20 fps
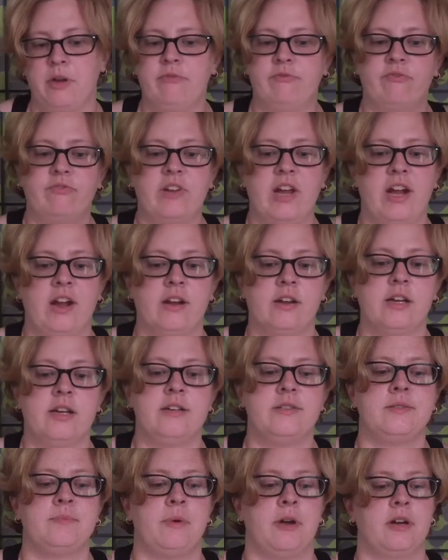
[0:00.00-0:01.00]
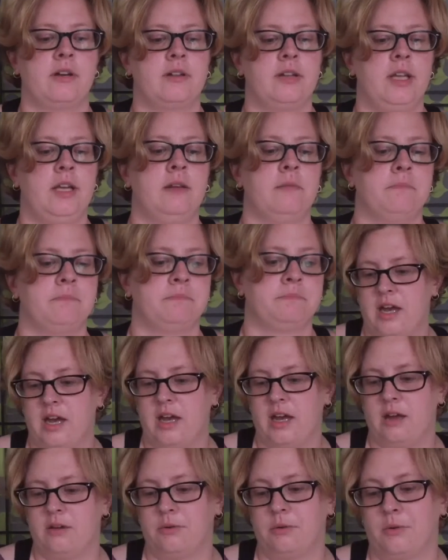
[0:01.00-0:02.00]
but very sparkly.
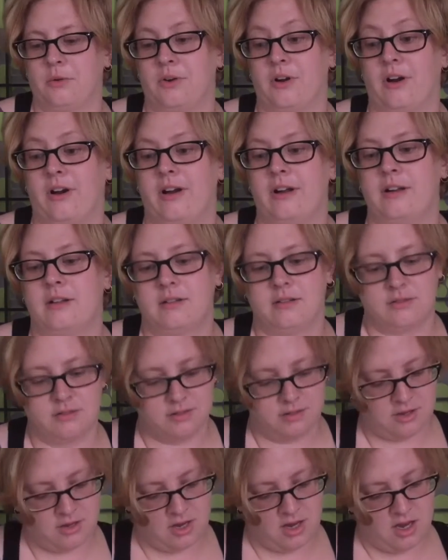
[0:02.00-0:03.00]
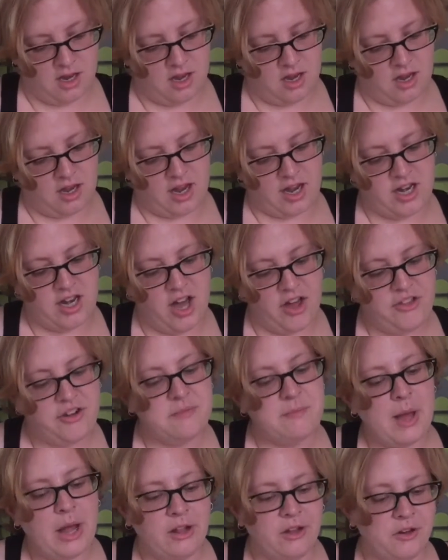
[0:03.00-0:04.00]
Oh god. Another
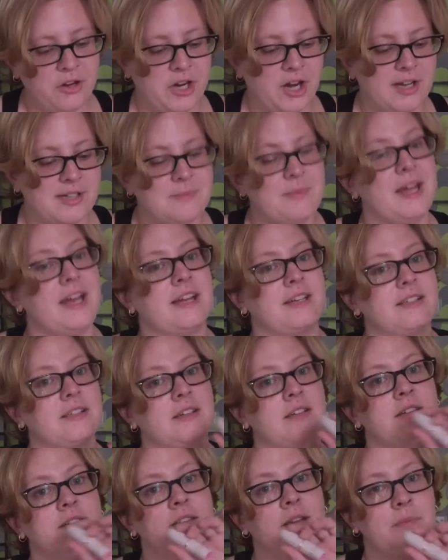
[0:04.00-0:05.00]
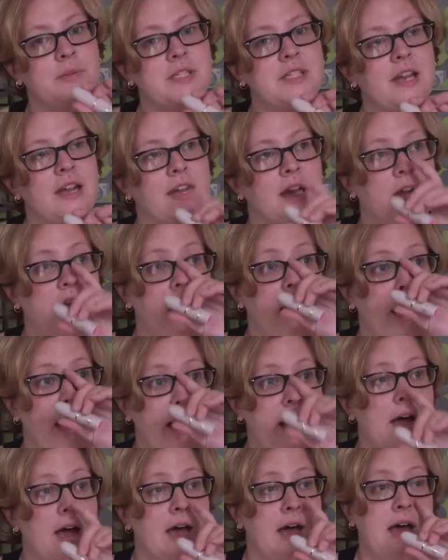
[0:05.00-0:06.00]
Mellow Cosmetics lipstick.
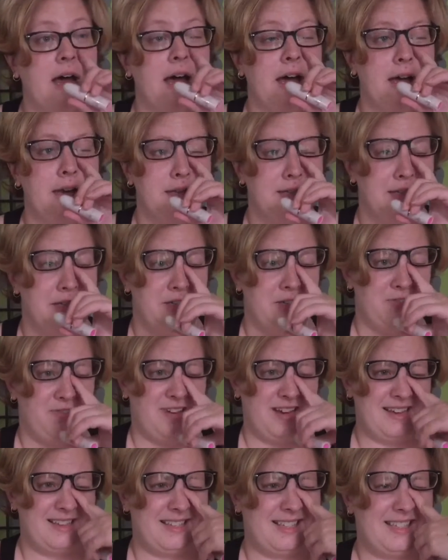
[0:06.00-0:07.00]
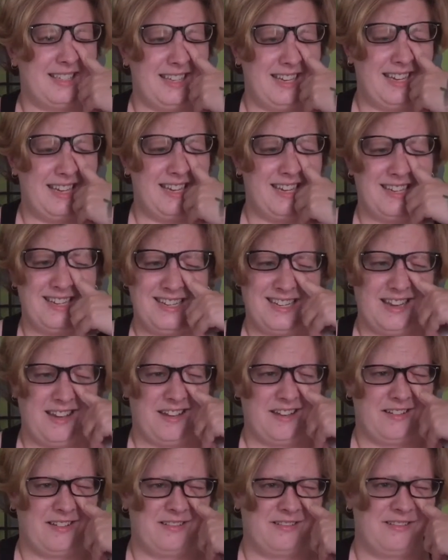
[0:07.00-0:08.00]
Did you guys see,
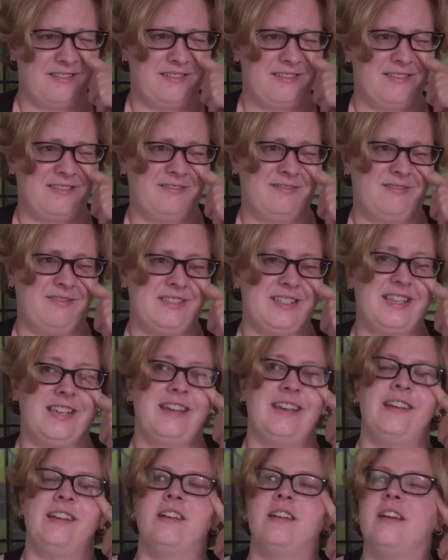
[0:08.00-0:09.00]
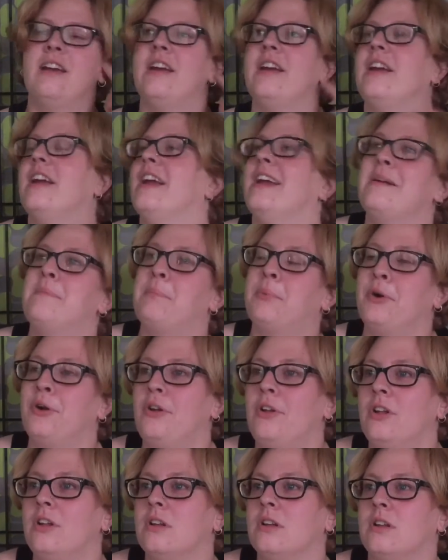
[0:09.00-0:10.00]
was it
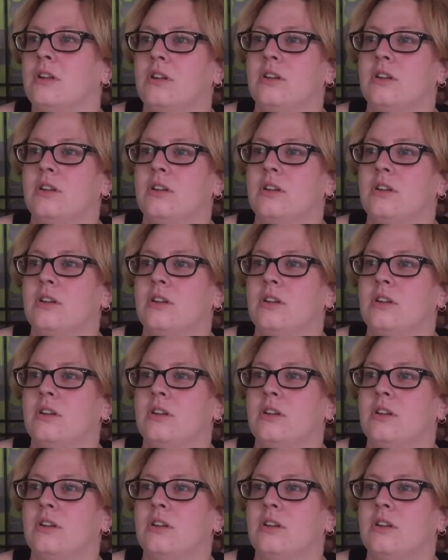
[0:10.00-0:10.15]
April?